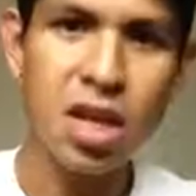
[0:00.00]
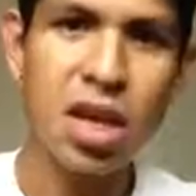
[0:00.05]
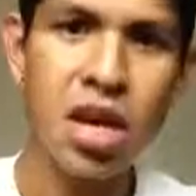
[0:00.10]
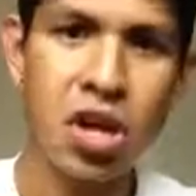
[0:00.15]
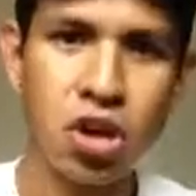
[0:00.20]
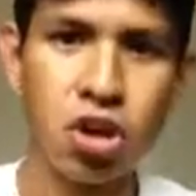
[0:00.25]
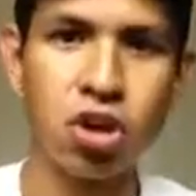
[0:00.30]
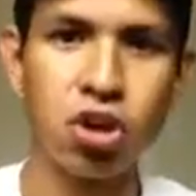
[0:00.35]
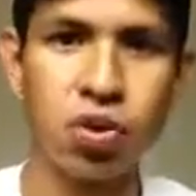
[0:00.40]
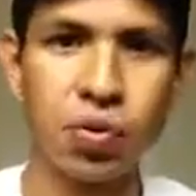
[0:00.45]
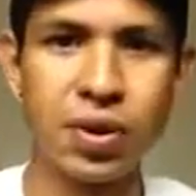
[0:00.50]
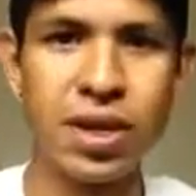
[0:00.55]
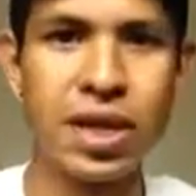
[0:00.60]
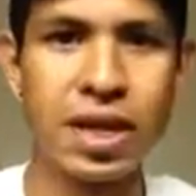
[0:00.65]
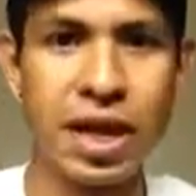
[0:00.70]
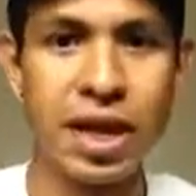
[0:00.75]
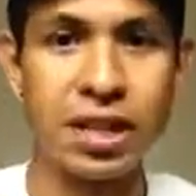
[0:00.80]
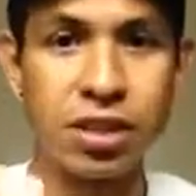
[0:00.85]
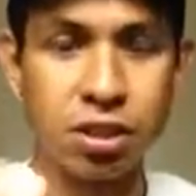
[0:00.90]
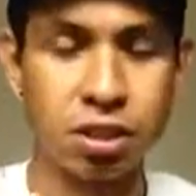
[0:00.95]
and your green
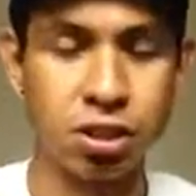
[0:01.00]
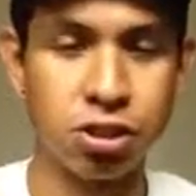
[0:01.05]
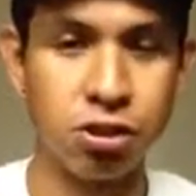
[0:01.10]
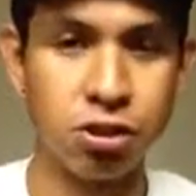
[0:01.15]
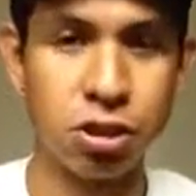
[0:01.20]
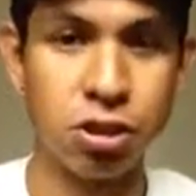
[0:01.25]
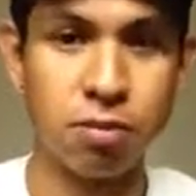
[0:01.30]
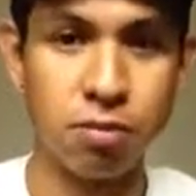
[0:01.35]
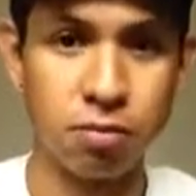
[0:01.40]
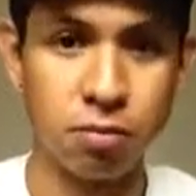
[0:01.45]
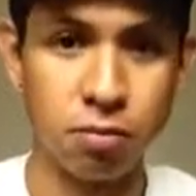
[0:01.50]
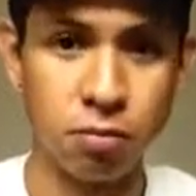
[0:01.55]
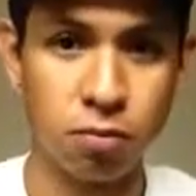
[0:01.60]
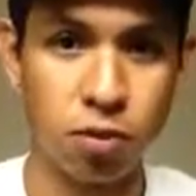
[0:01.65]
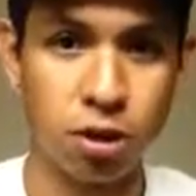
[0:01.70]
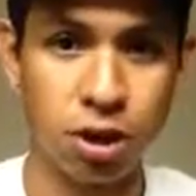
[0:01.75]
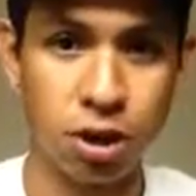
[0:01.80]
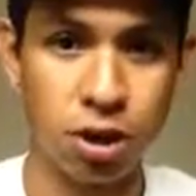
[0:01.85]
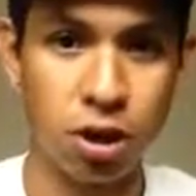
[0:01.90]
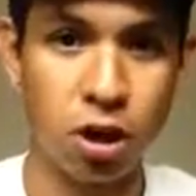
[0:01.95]
lights just showed up
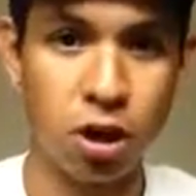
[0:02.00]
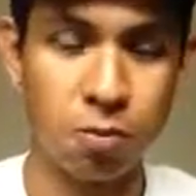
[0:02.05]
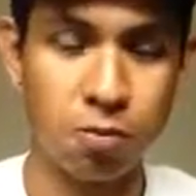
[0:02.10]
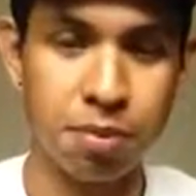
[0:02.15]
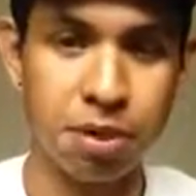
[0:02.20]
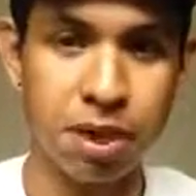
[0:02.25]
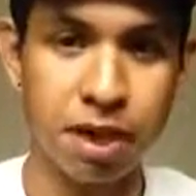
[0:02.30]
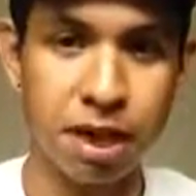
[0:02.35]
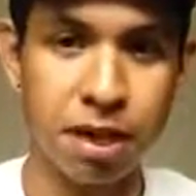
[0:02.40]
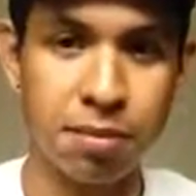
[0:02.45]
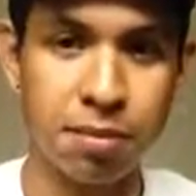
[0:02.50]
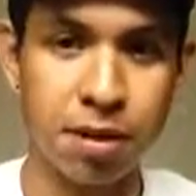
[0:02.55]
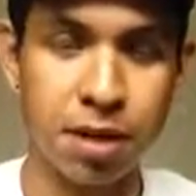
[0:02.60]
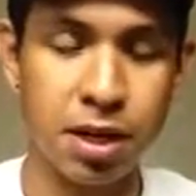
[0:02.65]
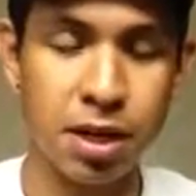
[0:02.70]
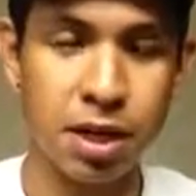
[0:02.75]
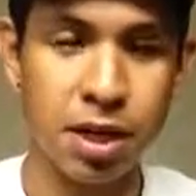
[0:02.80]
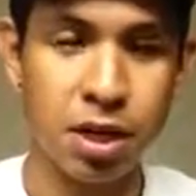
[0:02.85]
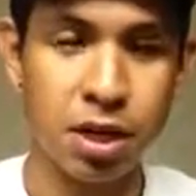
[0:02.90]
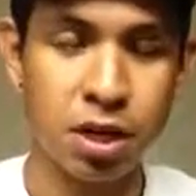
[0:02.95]
where your RPM
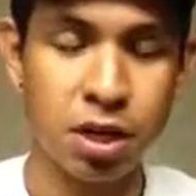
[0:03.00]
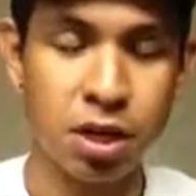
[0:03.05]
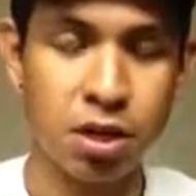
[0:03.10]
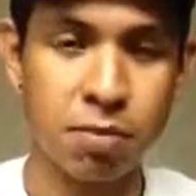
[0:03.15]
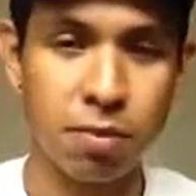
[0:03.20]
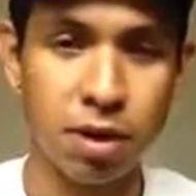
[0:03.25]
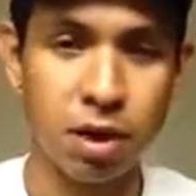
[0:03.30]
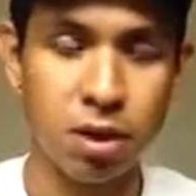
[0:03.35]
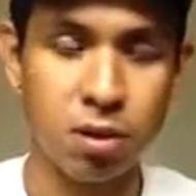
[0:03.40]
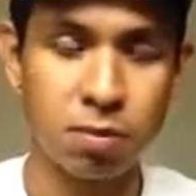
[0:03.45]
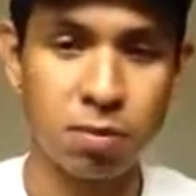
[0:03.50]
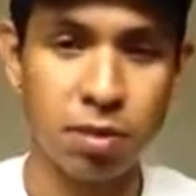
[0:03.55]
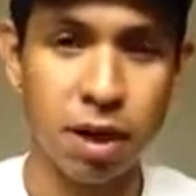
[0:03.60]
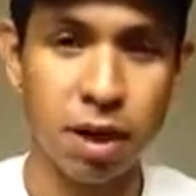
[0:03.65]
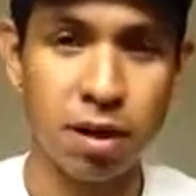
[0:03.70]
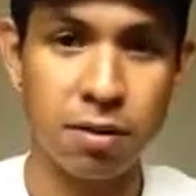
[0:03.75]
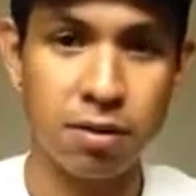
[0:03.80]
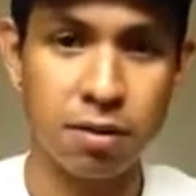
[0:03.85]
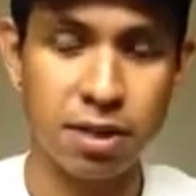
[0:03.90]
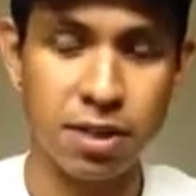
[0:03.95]
and your miles per
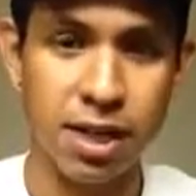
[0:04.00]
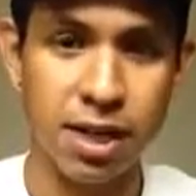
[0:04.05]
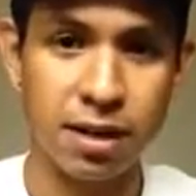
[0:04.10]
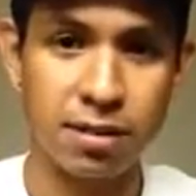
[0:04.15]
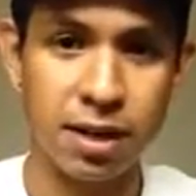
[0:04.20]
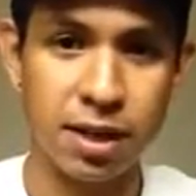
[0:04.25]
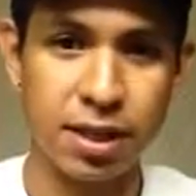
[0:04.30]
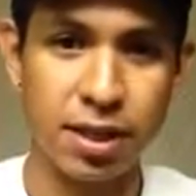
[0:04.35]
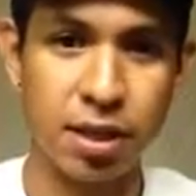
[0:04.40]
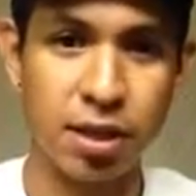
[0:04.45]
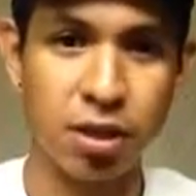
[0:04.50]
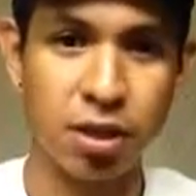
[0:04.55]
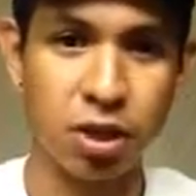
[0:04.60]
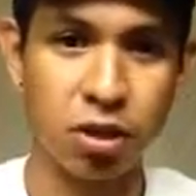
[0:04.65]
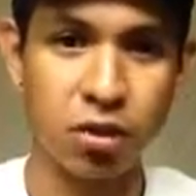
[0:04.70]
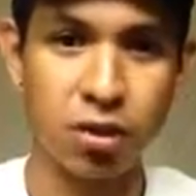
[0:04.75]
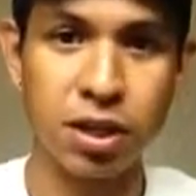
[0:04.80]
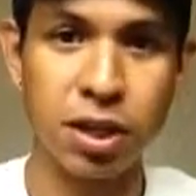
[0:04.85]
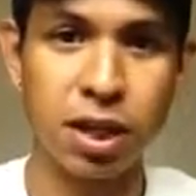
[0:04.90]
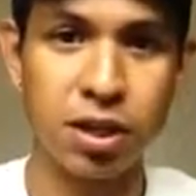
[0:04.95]
hour is at right there. The
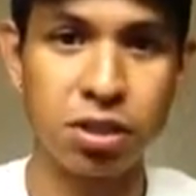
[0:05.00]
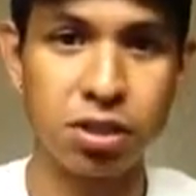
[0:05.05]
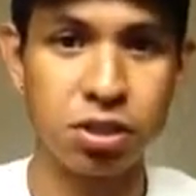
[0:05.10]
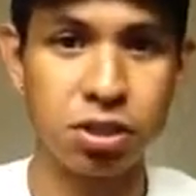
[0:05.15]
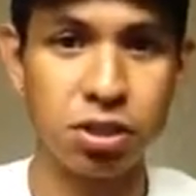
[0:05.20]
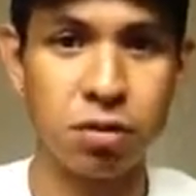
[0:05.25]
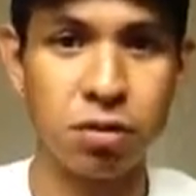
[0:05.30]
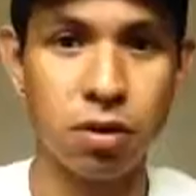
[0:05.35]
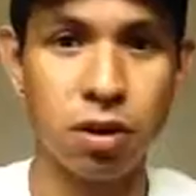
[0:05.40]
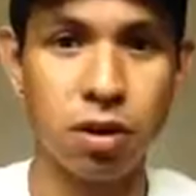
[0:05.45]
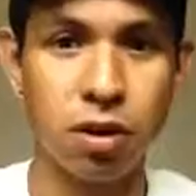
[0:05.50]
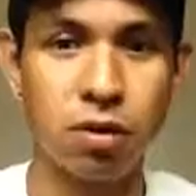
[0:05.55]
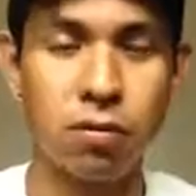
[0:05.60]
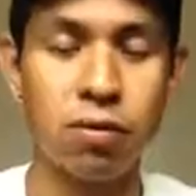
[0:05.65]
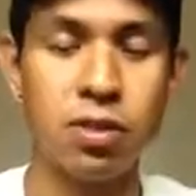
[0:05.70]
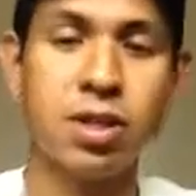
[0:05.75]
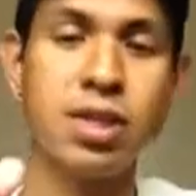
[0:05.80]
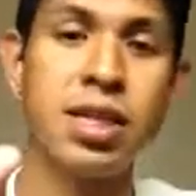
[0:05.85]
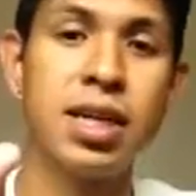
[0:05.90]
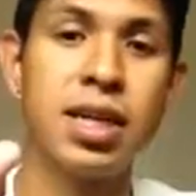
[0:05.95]
green lights show on, and
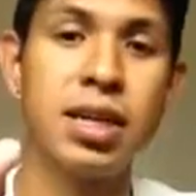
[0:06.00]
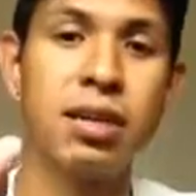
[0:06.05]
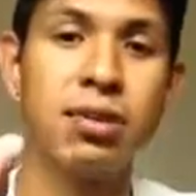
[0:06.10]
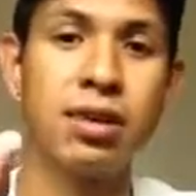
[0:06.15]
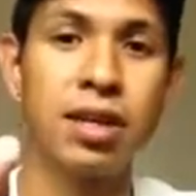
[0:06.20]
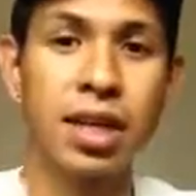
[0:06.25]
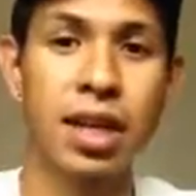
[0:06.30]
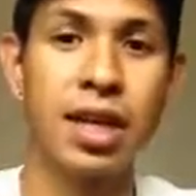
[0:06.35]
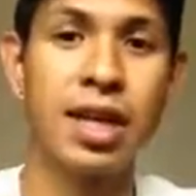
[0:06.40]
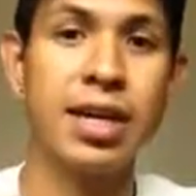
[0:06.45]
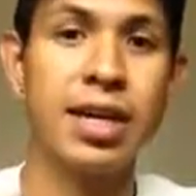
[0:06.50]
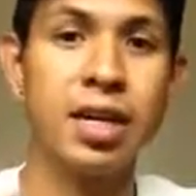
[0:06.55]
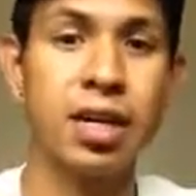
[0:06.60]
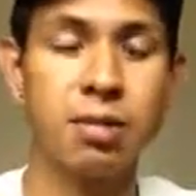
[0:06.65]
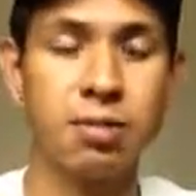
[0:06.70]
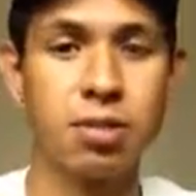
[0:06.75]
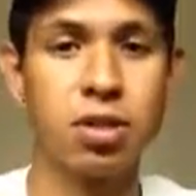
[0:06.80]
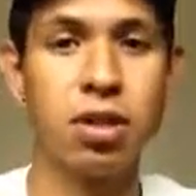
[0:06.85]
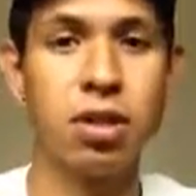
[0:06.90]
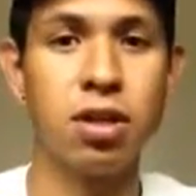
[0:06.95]
once that green light
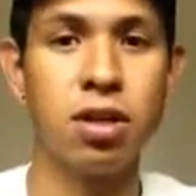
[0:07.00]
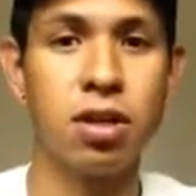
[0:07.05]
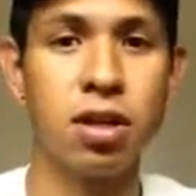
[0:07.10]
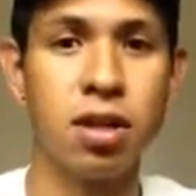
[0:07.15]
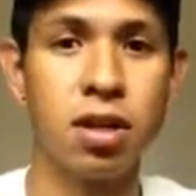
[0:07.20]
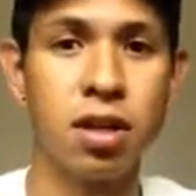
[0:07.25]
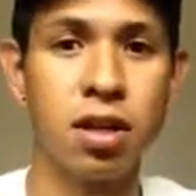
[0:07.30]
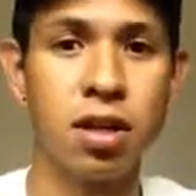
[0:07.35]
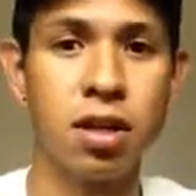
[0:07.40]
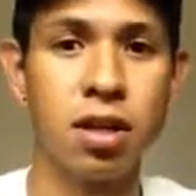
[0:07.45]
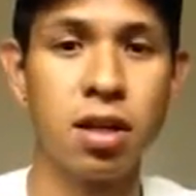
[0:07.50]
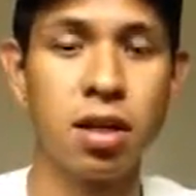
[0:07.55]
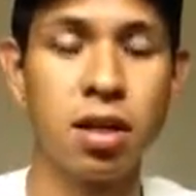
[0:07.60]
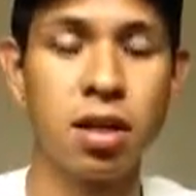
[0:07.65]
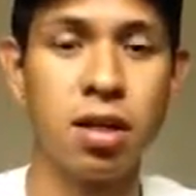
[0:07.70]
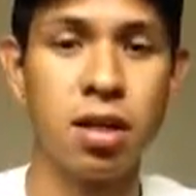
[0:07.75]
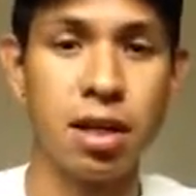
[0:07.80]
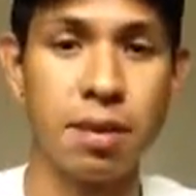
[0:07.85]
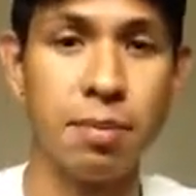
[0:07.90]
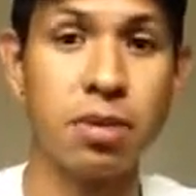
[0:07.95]
comes on,
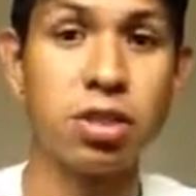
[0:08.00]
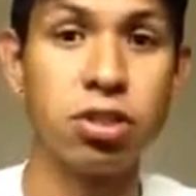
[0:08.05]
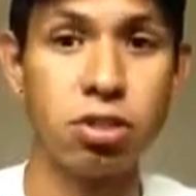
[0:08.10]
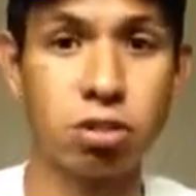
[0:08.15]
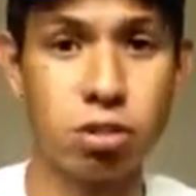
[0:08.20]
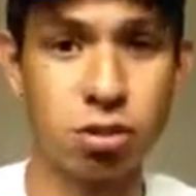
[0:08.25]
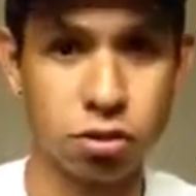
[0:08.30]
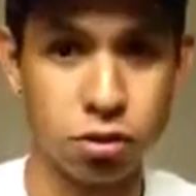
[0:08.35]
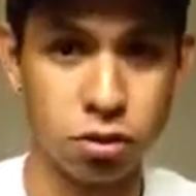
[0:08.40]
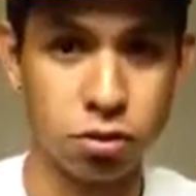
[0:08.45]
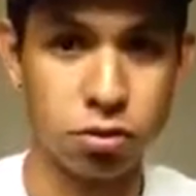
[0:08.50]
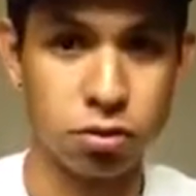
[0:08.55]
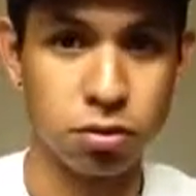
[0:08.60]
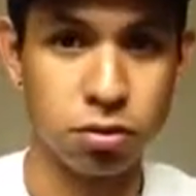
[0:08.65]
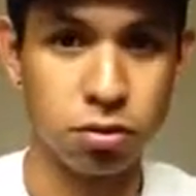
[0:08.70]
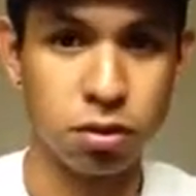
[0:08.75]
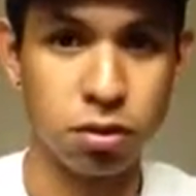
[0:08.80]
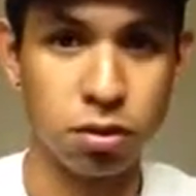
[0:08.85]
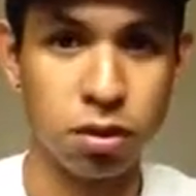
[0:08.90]
that means you're in neutral.